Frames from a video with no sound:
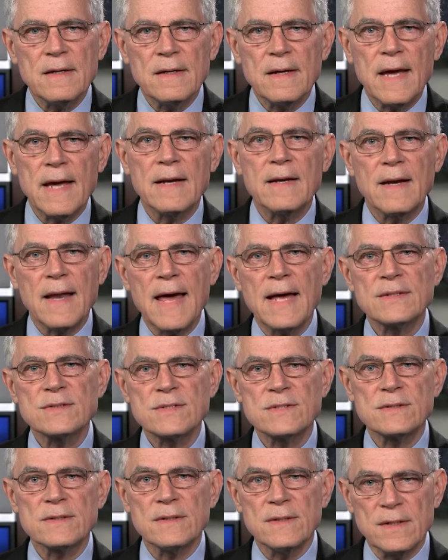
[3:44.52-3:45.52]
and
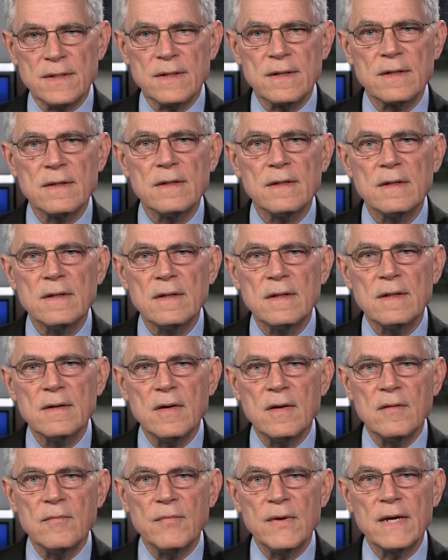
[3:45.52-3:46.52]
last year
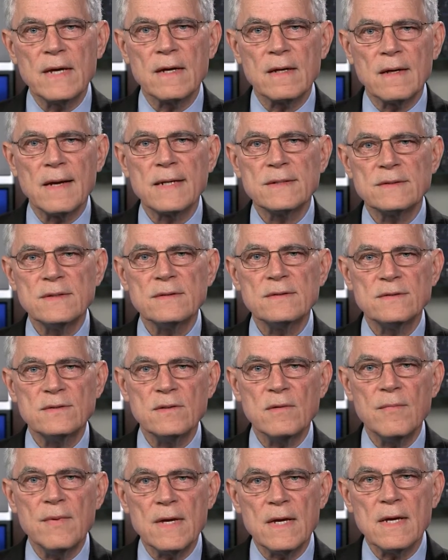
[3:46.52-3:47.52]
being elected
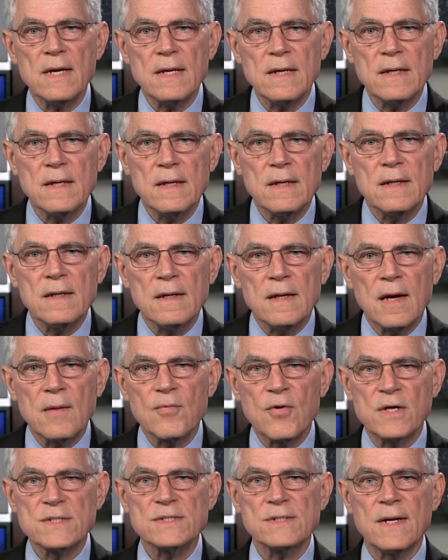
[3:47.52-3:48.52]
to be a
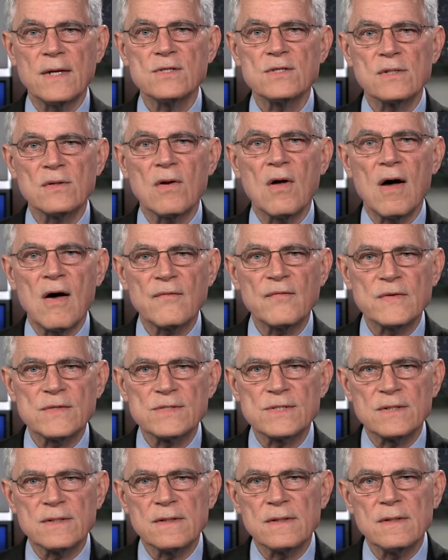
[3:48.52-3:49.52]
presidential
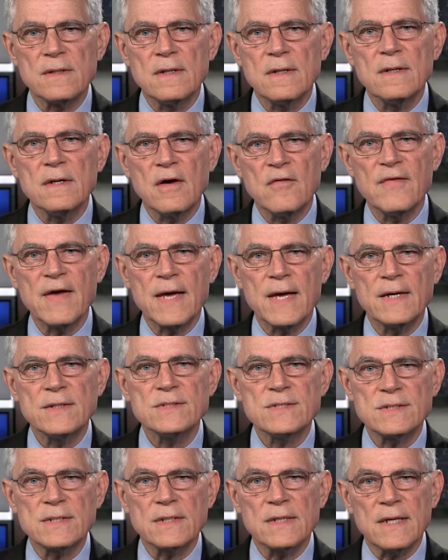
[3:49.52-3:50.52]
officer of
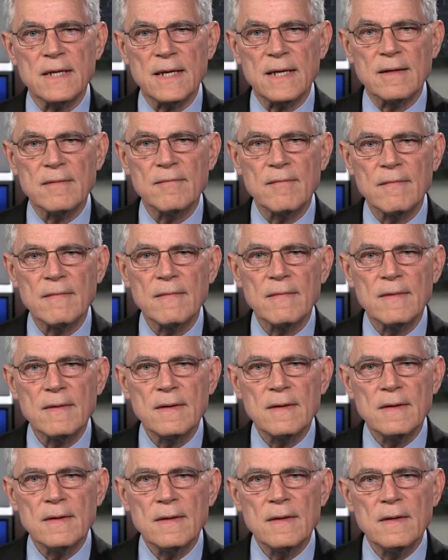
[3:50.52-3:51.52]
ASCE.
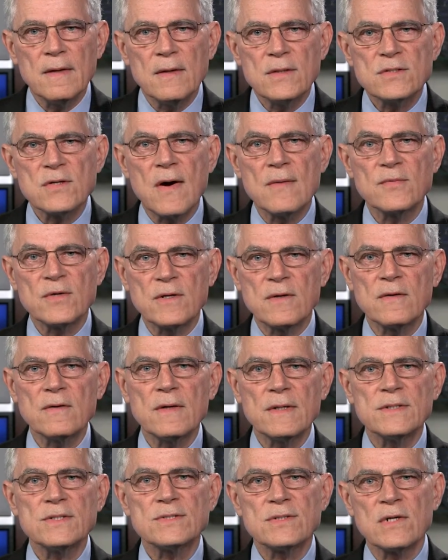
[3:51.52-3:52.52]
So I'm
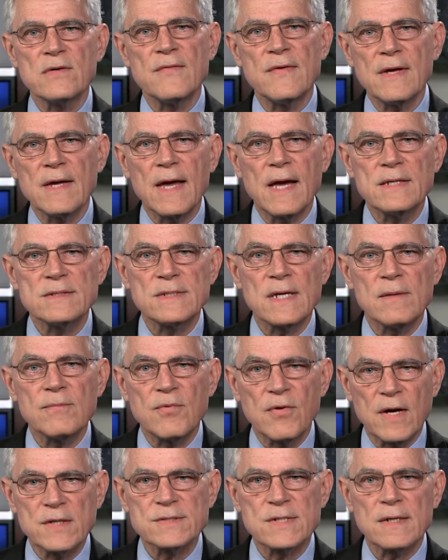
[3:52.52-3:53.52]
currently serving as a
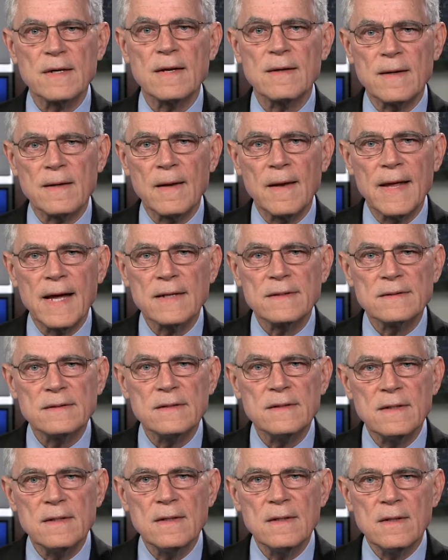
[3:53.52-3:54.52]

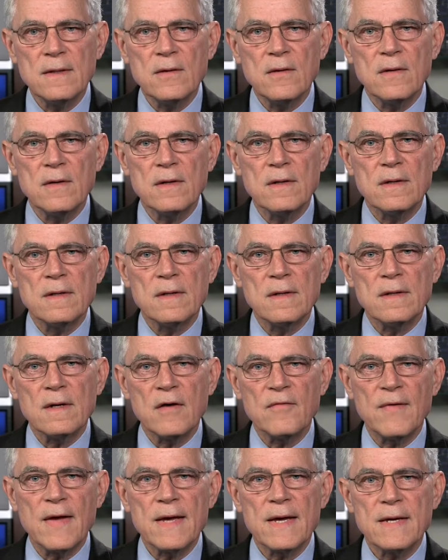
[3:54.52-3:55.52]
president-elect
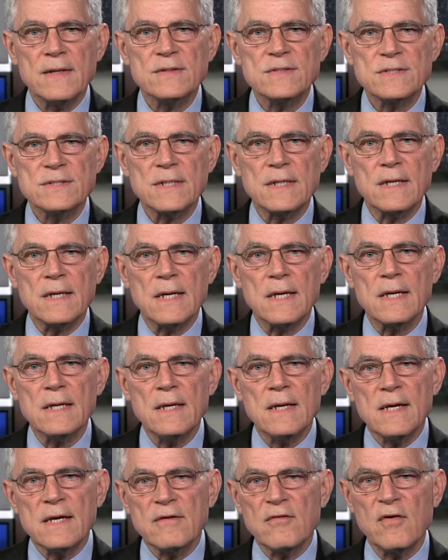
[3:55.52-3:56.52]
of ASCE,
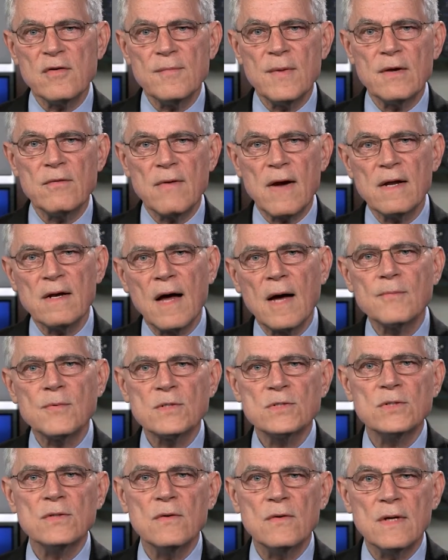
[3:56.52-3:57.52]
giving me great
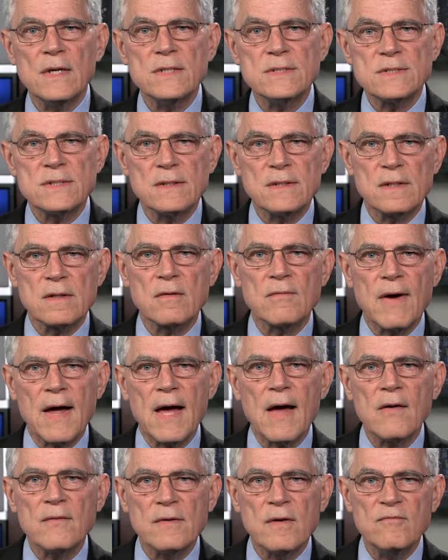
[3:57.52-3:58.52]
opportunities to get
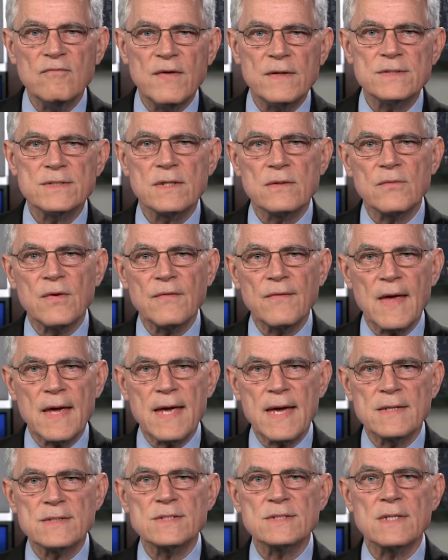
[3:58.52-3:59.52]
around and visit with
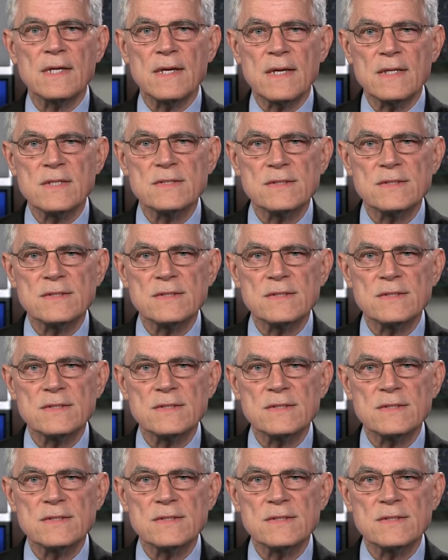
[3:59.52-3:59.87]
ASCE